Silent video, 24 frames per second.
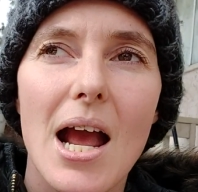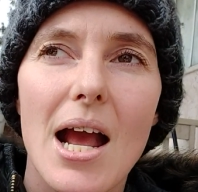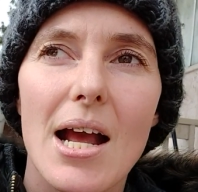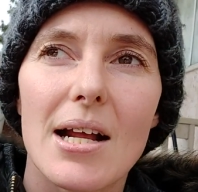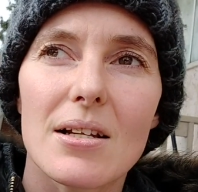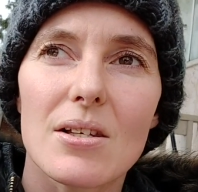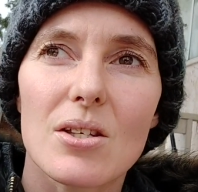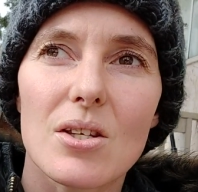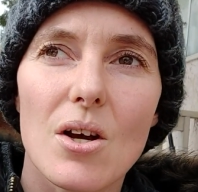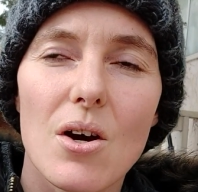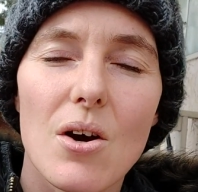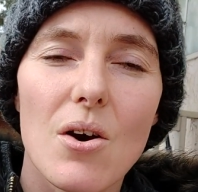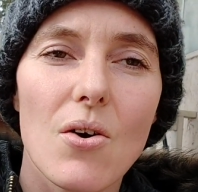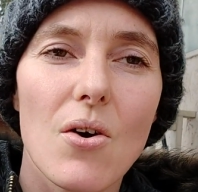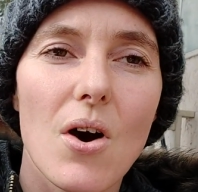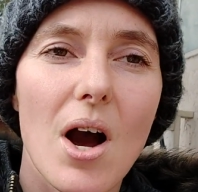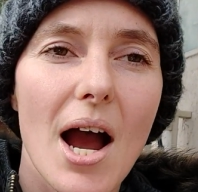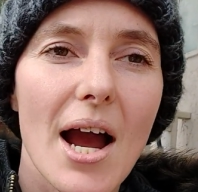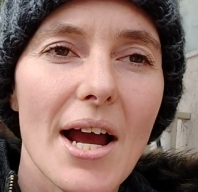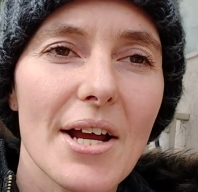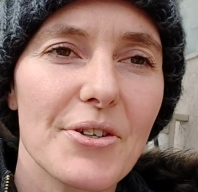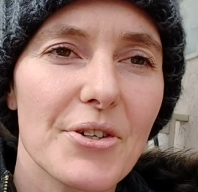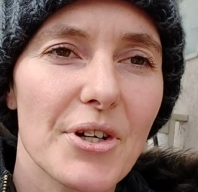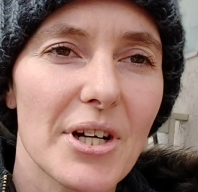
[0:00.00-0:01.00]
And so
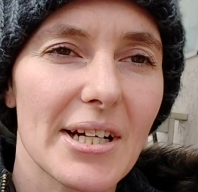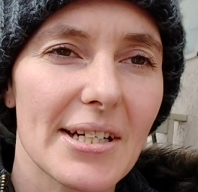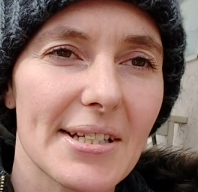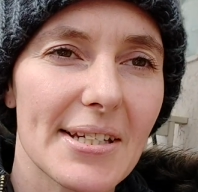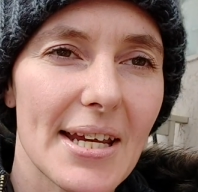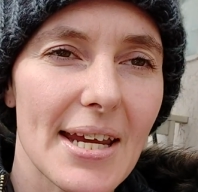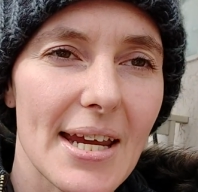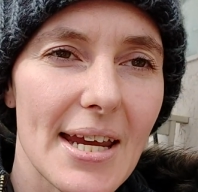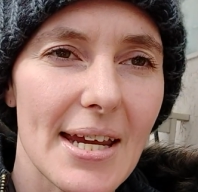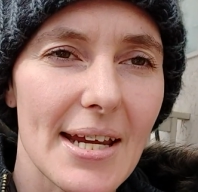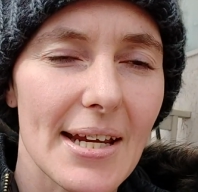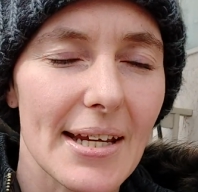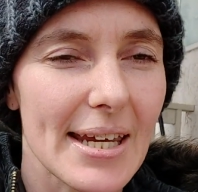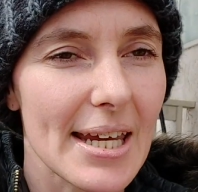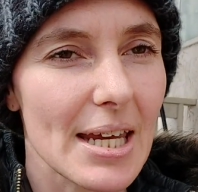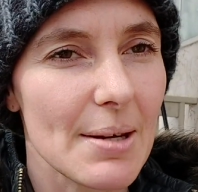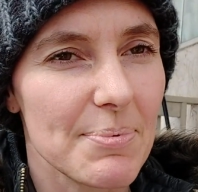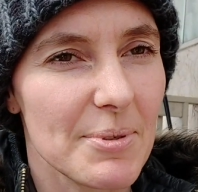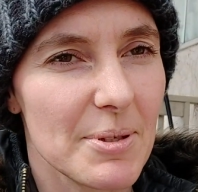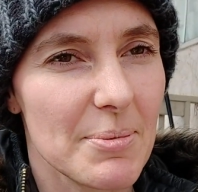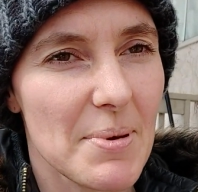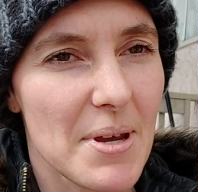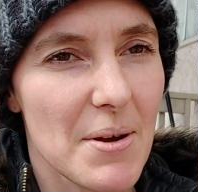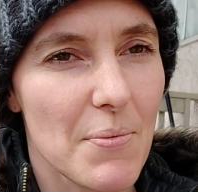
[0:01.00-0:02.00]
I drink tea. It
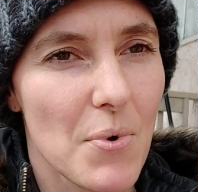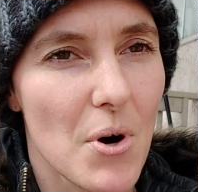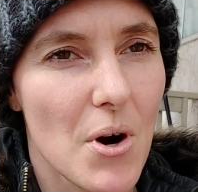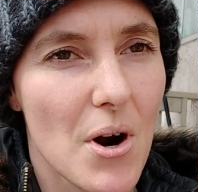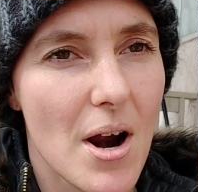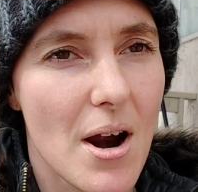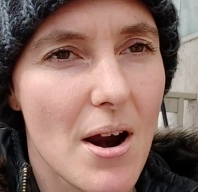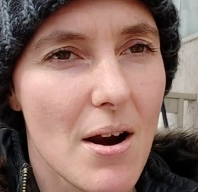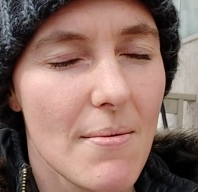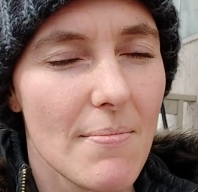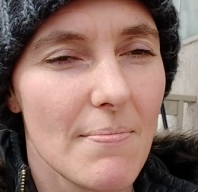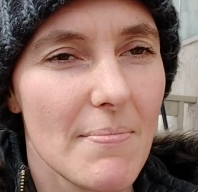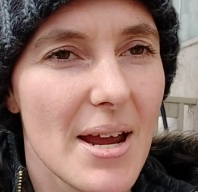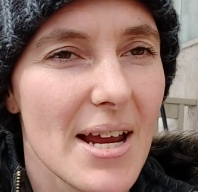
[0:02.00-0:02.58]
keeps me warm,